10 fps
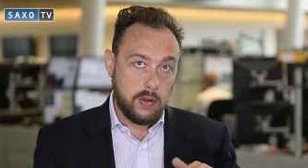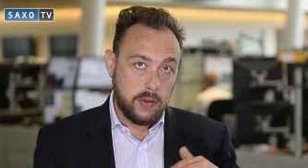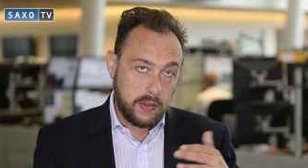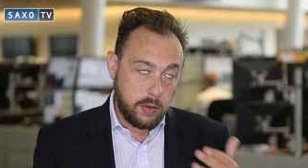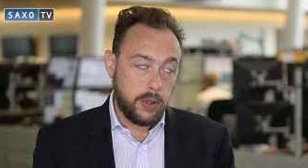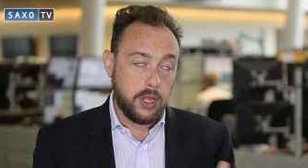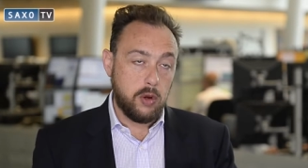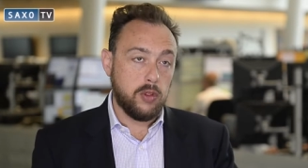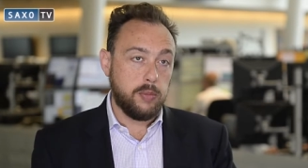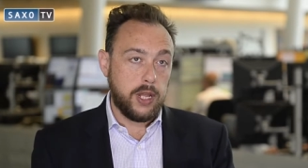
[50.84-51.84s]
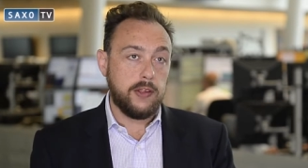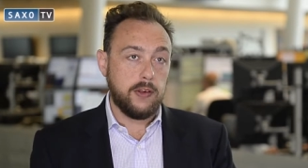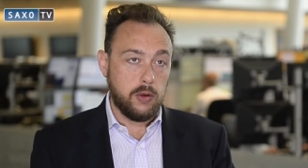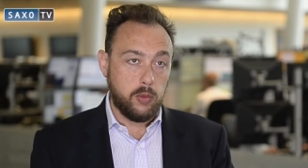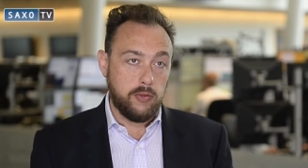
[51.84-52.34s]
stability or the
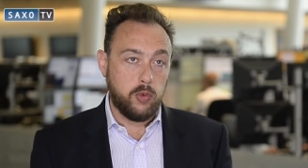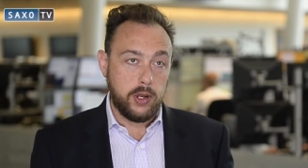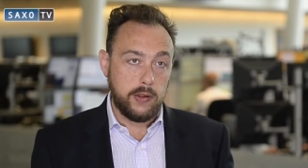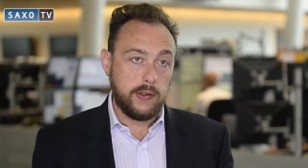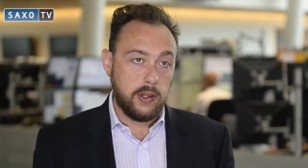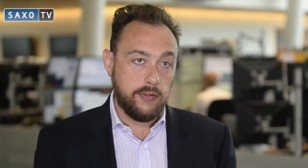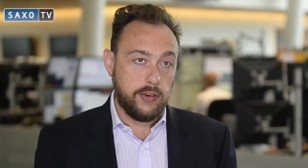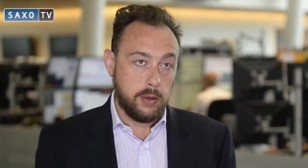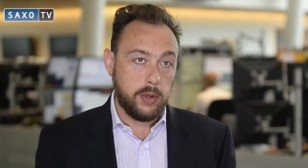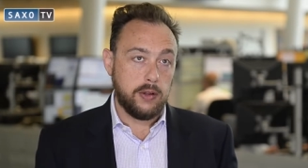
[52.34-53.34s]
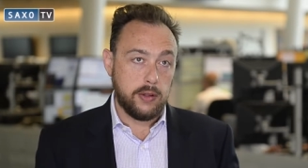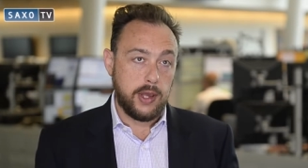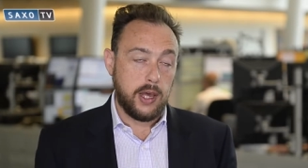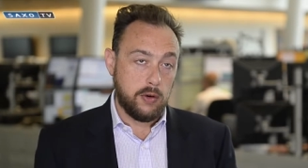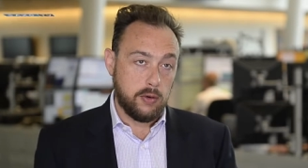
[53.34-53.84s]
plateau that we've witnessed in the fundamental
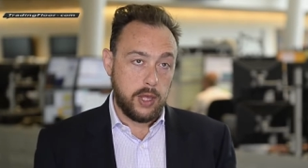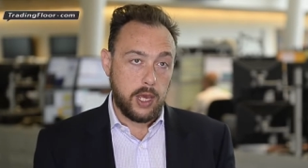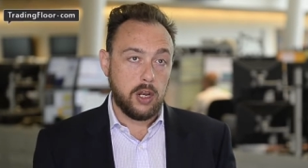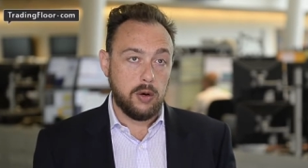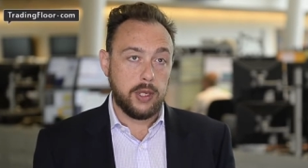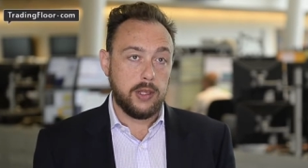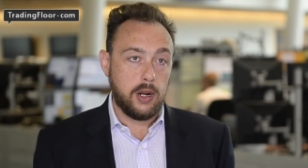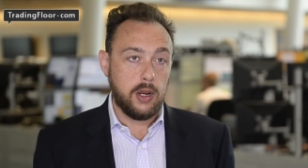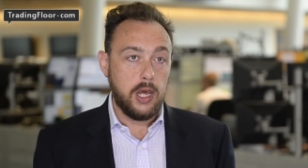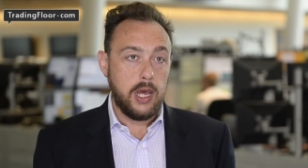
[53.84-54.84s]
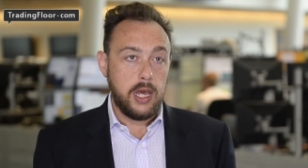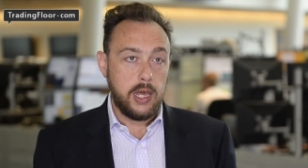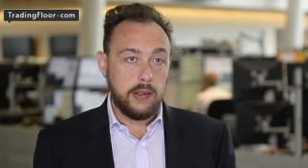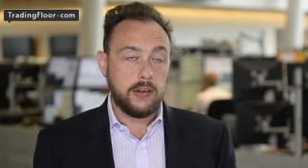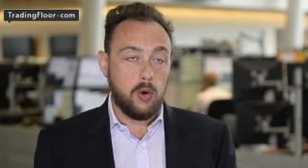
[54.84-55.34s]
data or the economic data
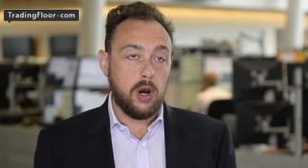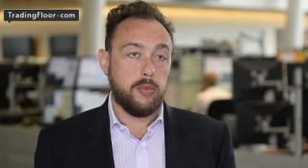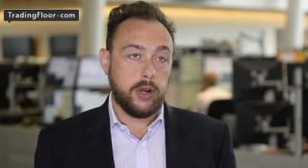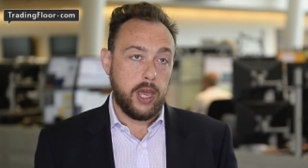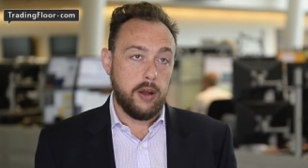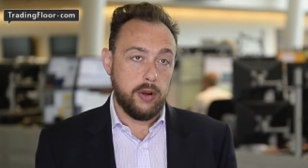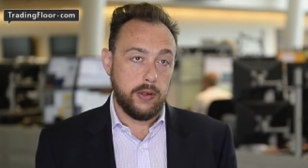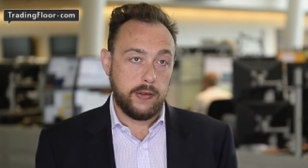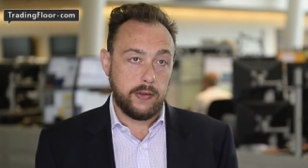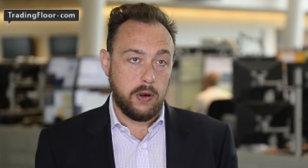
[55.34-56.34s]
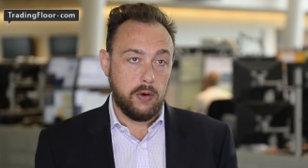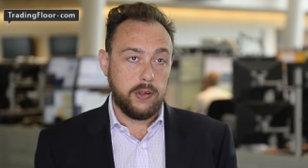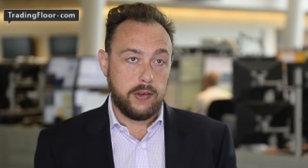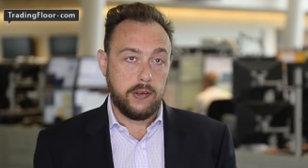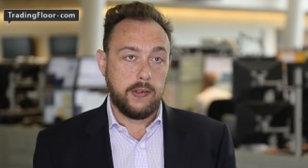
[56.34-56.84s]
is quite precarious. So
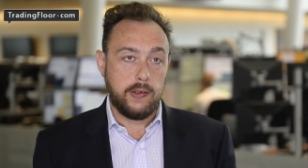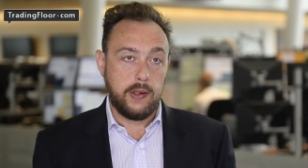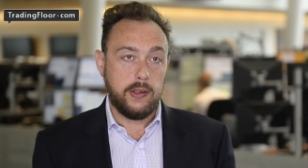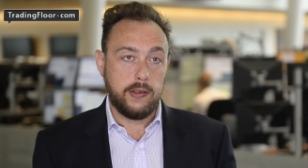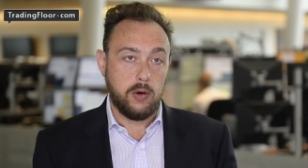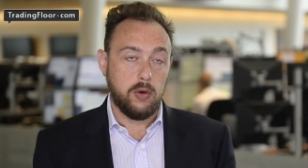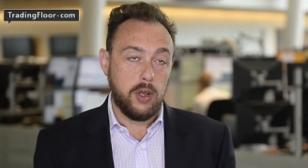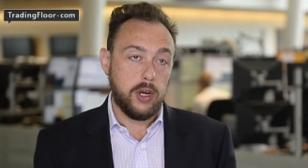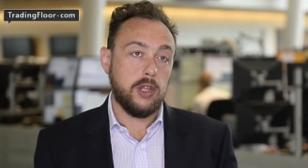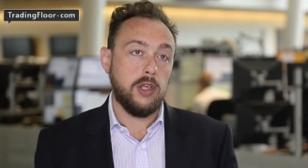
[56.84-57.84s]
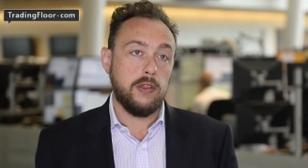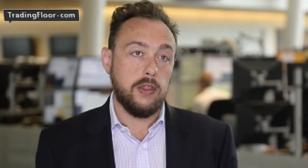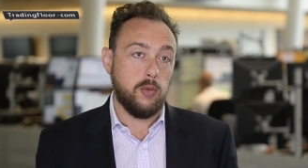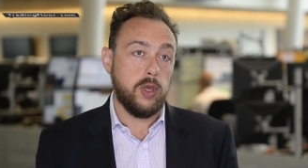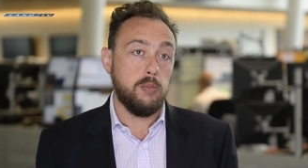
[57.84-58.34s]
it's just as easy or likely
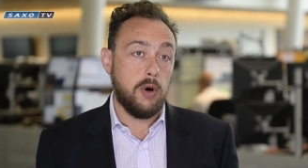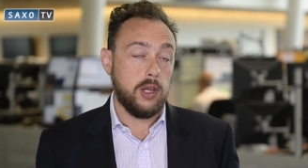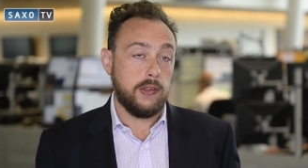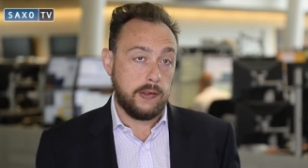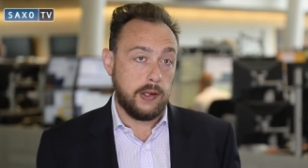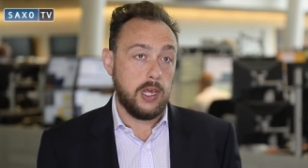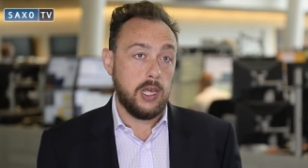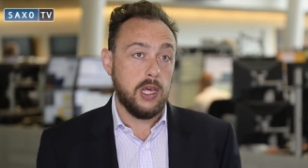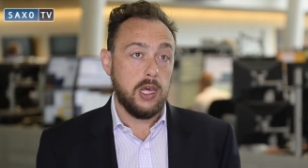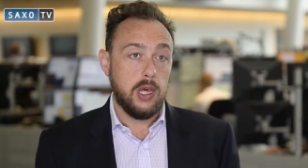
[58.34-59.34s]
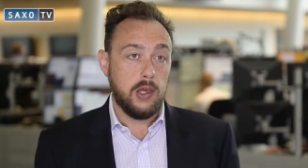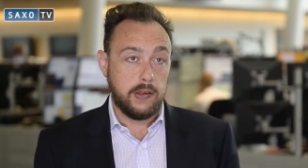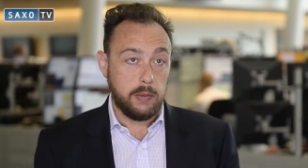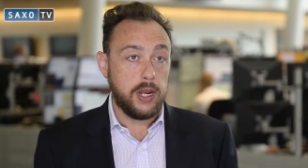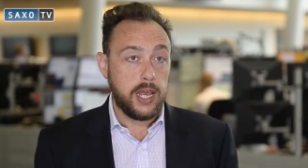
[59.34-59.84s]
that we might see
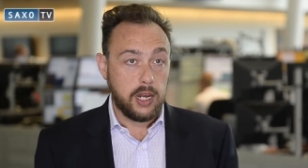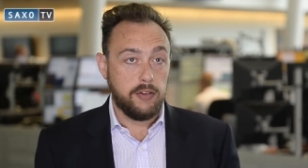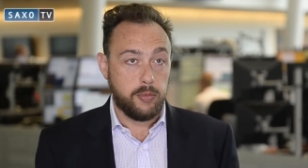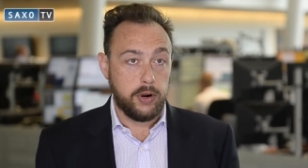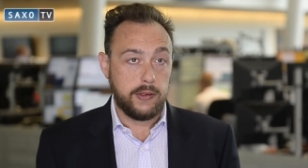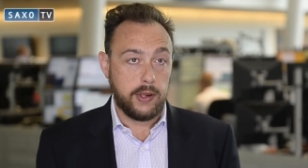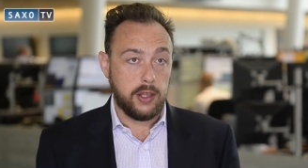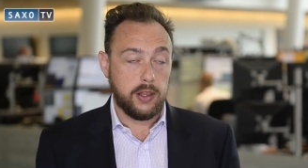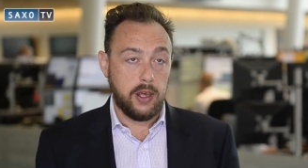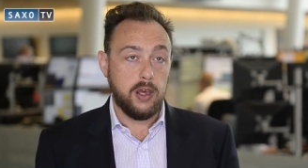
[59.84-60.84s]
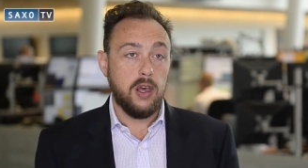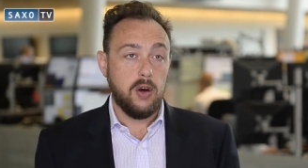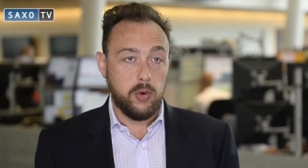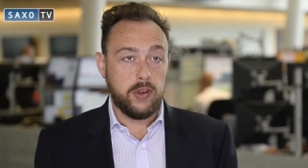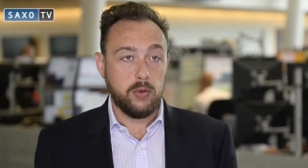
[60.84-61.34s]
some negative prints out there, which